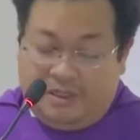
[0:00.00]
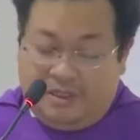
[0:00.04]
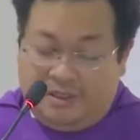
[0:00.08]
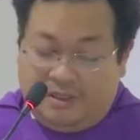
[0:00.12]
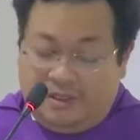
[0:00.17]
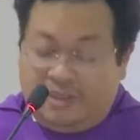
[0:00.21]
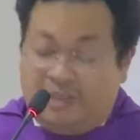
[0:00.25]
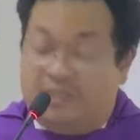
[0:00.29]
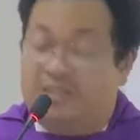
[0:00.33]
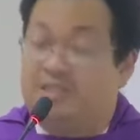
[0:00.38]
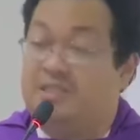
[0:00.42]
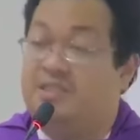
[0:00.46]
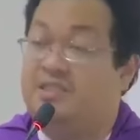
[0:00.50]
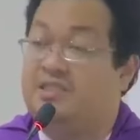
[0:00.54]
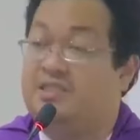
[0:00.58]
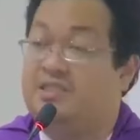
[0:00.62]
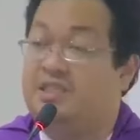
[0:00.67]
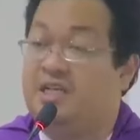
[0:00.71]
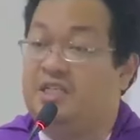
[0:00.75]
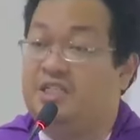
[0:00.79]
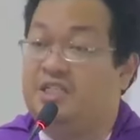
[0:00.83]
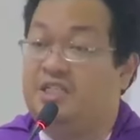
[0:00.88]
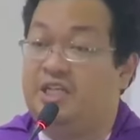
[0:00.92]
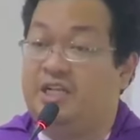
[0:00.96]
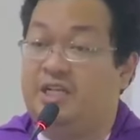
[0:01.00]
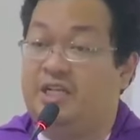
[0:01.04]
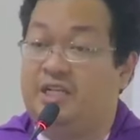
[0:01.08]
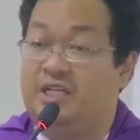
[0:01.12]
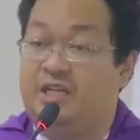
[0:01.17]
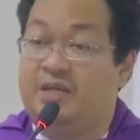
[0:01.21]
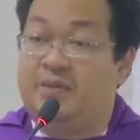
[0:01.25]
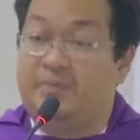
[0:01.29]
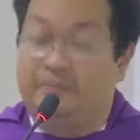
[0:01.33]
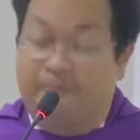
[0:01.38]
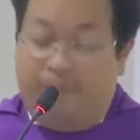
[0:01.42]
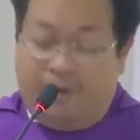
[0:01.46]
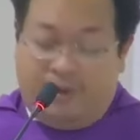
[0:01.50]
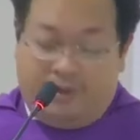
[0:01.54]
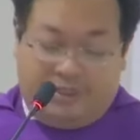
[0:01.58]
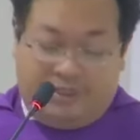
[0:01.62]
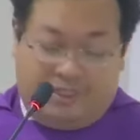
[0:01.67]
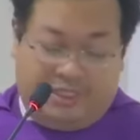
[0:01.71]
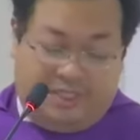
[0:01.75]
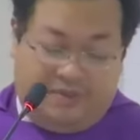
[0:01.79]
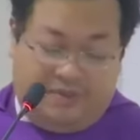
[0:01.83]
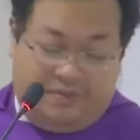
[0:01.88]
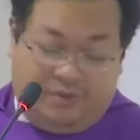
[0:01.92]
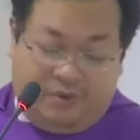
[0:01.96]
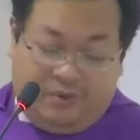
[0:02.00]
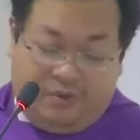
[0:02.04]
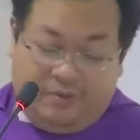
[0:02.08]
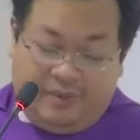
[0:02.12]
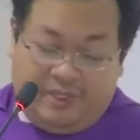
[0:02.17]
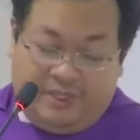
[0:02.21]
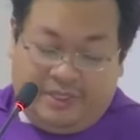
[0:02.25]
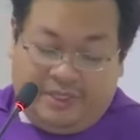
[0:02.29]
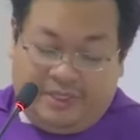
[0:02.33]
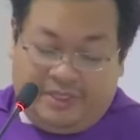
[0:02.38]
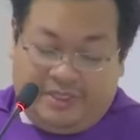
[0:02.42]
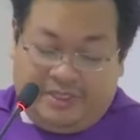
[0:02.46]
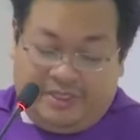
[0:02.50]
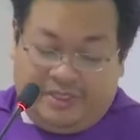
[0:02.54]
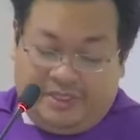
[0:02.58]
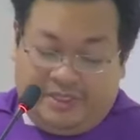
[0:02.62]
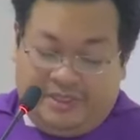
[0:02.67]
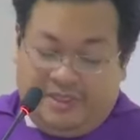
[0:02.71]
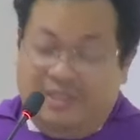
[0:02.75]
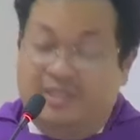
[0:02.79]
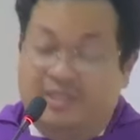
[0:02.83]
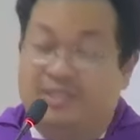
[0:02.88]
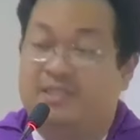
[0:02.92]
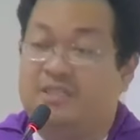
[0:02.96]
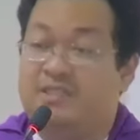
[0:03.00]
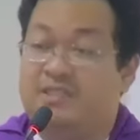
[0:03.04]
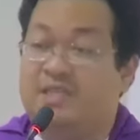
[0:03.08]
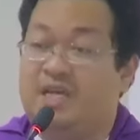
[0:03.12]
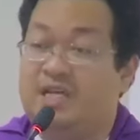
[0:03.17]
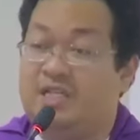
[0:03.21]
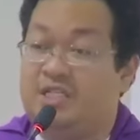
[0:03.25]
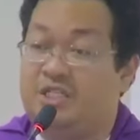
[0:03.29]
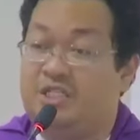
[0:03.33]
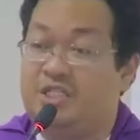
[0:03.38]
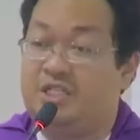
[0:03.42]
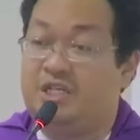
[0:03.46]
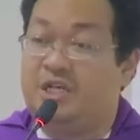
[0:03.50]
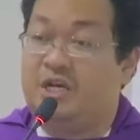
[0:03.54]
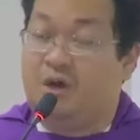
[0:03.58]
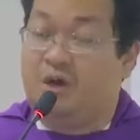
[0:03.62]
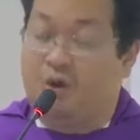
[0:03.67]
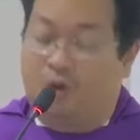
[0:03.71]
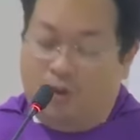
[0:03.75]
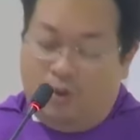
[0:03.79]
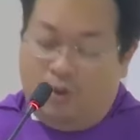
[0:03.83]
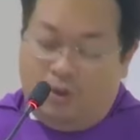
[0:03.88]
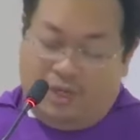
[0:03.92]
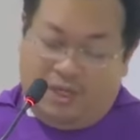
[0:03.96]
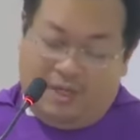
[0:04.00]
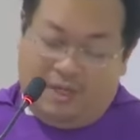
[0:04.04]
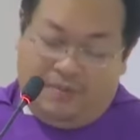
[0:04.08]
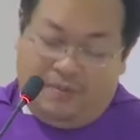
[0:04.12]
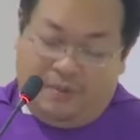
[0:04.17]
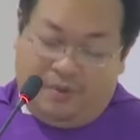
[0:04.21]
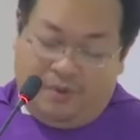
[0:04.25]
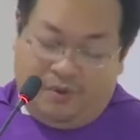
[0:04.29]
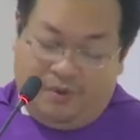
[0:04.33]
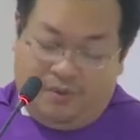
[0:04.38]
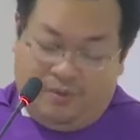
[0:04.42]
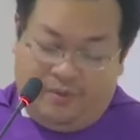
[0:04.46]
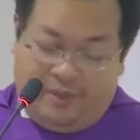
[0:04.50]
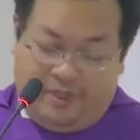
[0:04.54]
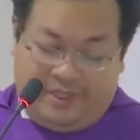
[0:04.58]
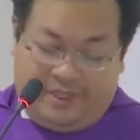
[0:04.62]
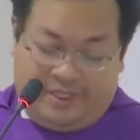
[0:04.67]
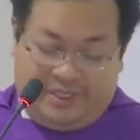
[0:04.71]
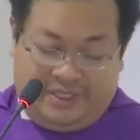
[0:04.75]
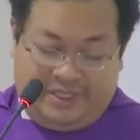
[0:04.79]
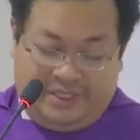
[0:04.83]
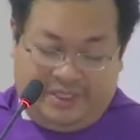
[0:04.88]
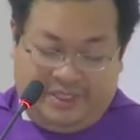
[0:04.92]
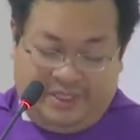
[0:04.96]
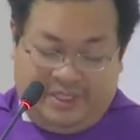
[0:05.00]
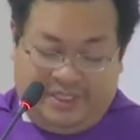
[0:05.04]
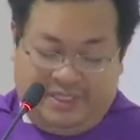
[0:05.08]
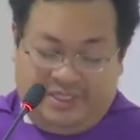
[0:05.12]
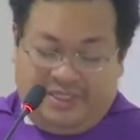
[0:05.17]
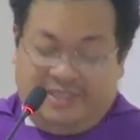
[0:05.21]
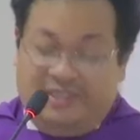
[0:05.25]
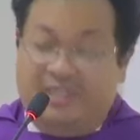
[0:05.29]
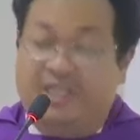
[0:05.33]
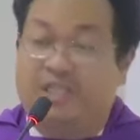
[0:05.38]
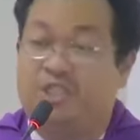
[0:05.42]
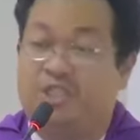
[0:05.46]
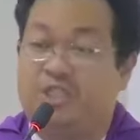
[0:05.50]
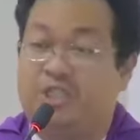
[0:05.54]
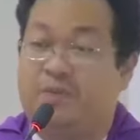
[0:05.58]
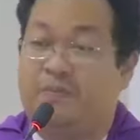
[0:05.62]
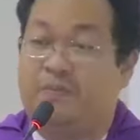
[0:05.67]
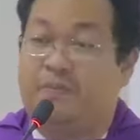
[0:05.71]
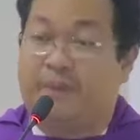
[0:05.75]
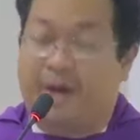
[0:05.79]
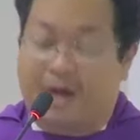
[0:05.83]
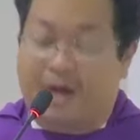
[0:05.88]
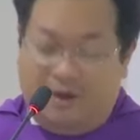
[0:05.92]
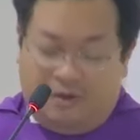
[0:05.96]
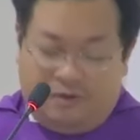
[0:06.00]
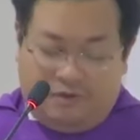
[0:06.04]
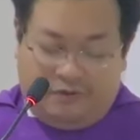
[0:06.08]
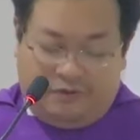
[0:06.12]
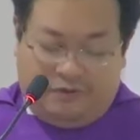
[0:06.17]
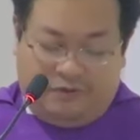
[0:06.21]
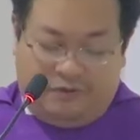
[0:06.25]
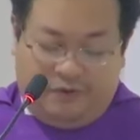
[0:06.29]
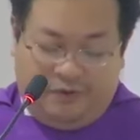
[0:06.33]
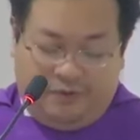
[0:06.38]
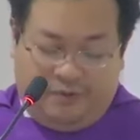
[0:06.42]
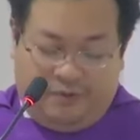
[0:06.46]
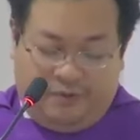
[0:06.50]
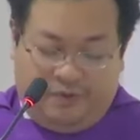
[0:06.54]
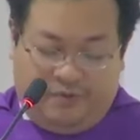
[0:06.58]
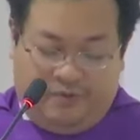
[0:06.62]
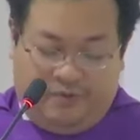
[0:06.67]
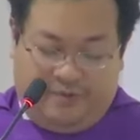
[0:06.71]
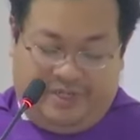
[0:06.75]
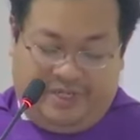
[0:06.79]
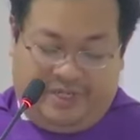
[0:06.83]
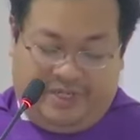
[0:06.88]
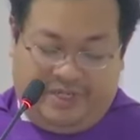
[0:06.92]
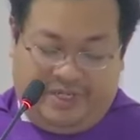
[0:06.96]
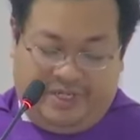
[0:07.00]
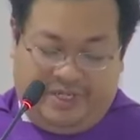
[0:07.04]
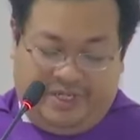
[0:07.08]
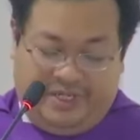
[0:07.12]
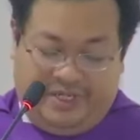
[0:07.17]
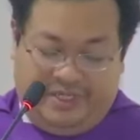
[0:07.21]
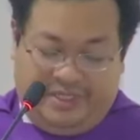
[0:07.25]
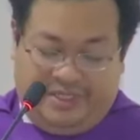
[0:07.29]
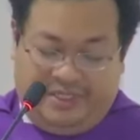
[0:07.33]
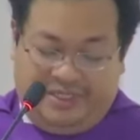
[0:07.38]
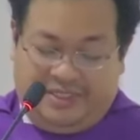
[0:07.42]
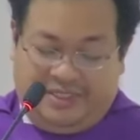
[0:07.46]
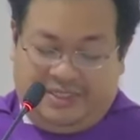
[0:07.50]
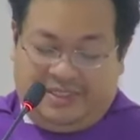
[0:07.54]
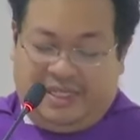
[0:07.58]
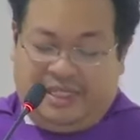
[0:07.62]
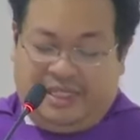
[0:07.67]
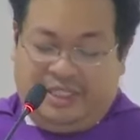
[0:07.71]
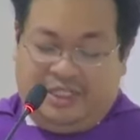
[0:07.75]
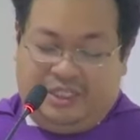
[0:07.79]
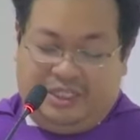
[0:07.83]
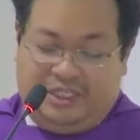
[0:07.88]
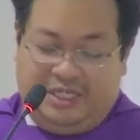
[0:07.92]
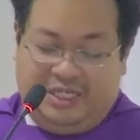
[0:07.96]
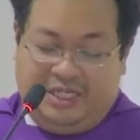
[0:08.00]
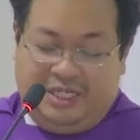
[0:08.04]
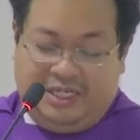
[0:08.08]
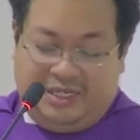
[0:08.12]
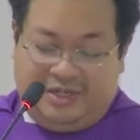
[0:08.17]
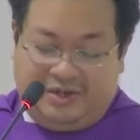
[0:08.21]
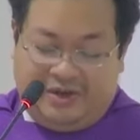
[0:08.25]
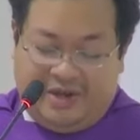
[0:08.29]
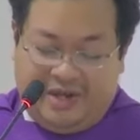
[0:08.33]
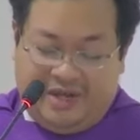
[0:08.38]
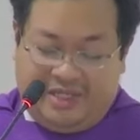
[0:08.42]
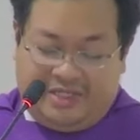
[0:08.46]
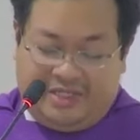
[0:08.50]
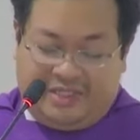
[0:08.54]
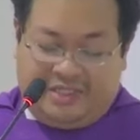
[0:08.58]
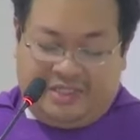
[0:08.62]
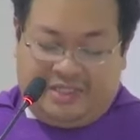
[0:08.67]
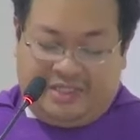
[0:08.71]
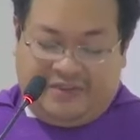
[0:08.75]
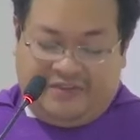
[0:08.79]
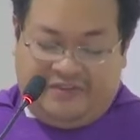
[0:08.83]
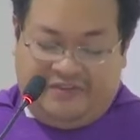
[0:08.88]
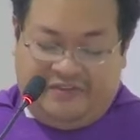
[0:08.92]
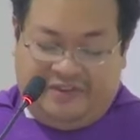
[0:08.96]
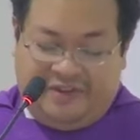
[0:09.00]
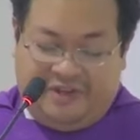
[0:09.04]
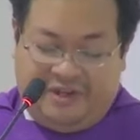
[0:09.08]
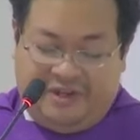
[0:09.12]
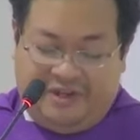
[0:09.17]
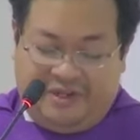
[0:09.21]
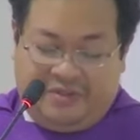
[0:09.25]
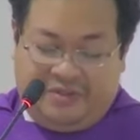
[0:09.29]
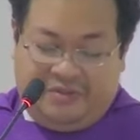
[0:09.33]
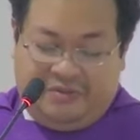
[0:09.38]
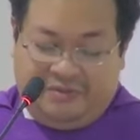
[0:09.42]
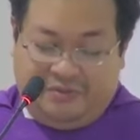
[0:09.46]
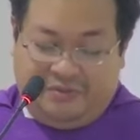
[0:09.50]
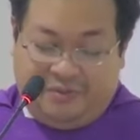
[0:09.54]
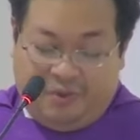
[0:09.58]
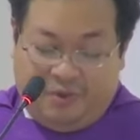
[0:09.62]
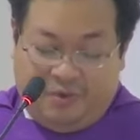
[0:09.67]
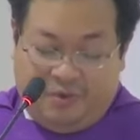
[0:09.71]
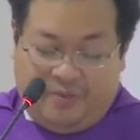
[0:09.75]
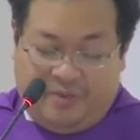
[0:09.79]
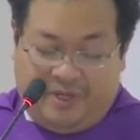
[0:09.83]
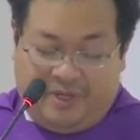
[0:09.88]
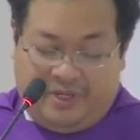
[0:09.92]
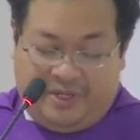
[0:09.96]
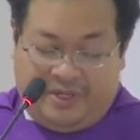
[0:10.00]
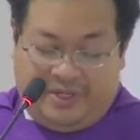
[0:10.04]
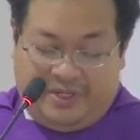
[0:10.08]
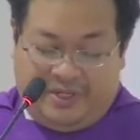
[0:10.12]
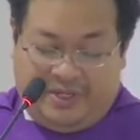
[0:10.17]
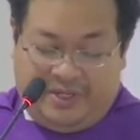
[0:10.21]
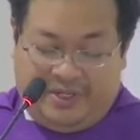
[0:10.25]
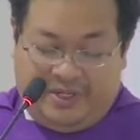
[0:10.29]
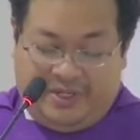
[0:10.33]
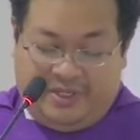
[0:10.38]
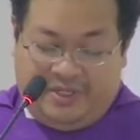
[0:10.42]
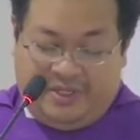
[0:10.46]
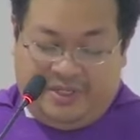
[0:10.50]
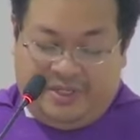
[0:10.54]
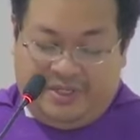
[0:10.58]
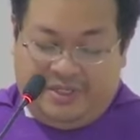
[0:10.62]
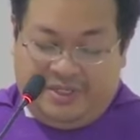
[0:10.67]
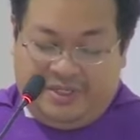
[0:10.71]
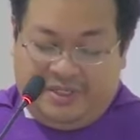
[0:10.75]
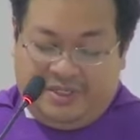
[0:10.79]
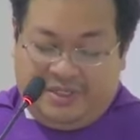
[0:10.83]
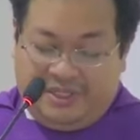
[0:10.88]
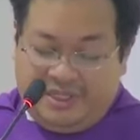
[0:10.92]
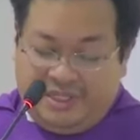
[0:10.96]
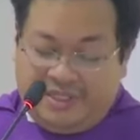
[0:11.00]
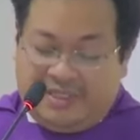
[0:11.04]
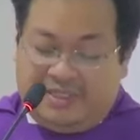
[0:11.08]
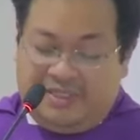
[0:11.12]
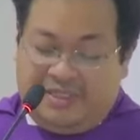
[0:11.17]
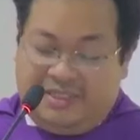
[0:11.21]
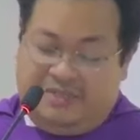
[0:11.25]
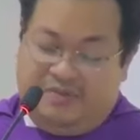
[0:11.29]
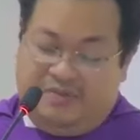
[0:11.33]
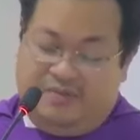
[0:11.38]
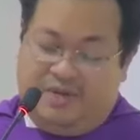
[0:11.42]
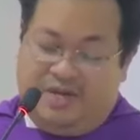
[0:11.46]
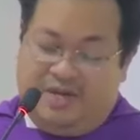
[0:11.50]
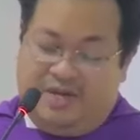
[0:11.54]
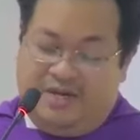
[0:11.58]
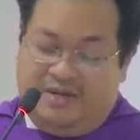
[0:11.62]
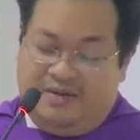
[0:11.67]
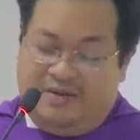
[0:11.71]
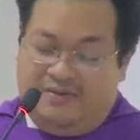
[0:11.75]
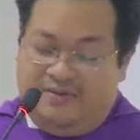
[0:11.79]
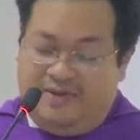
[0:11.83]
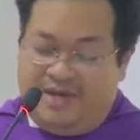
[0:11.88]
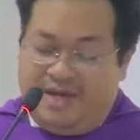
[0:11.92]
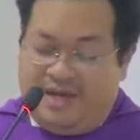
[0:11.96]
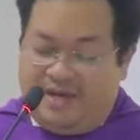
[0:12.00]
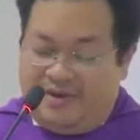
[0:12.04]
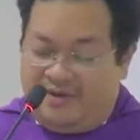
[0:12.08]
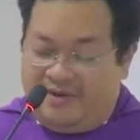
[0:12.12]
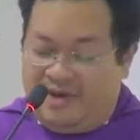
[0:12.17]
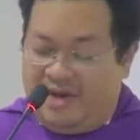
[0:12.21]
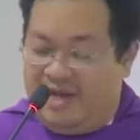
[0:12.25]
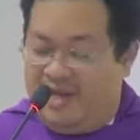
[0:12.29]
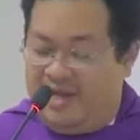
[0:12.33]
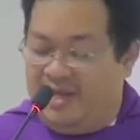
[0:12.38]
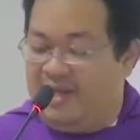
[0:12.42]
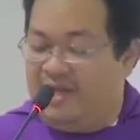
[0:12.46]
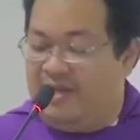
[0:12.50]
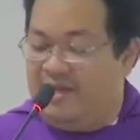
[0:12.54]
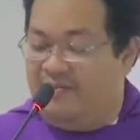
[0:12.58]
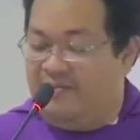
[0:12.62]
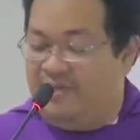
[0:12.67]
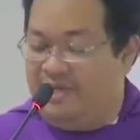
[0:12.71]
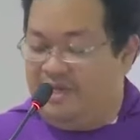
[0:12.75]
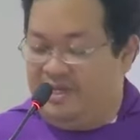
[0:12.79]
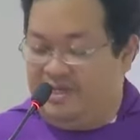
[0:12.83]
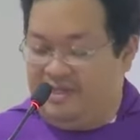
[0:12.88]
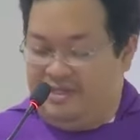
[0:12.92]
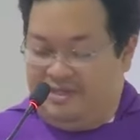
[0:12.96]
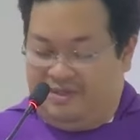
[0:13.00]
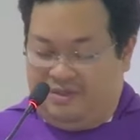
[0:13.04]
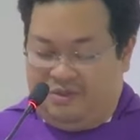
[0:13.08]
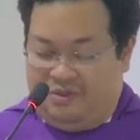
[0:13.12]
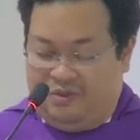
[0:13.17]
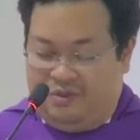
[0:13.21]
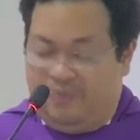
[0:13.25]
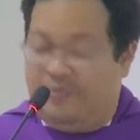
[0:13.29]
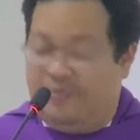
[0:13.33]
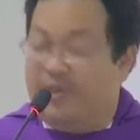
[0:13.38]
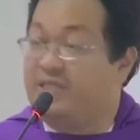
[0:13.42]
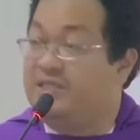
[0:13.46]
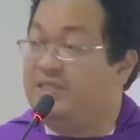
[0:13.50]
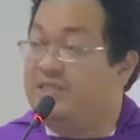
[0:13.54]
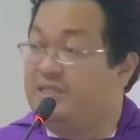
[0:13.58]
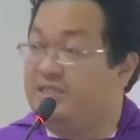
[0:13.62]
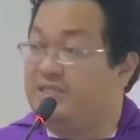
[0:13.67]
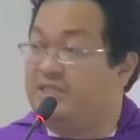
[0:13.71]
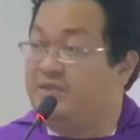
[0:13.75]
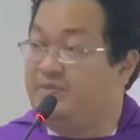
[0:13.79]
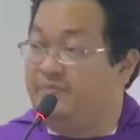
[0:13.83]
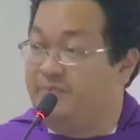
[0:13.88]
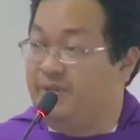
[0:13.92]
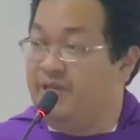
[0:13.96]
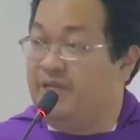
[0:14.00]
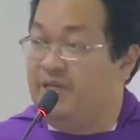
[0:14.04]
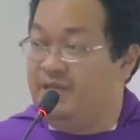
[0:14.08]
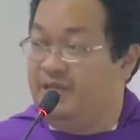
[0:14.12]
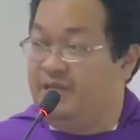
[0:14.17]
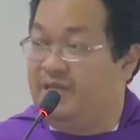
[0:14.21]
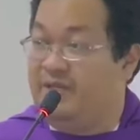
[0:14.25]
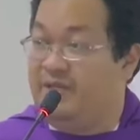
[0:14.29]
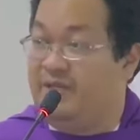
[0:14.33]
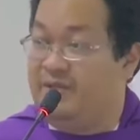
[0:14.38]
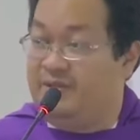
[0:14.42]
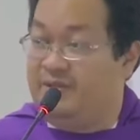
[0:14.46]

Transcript: This is such an important moment, such a holy moment, such a powerful moment, such a grace-filled moment. This is what we are really coming to participate in.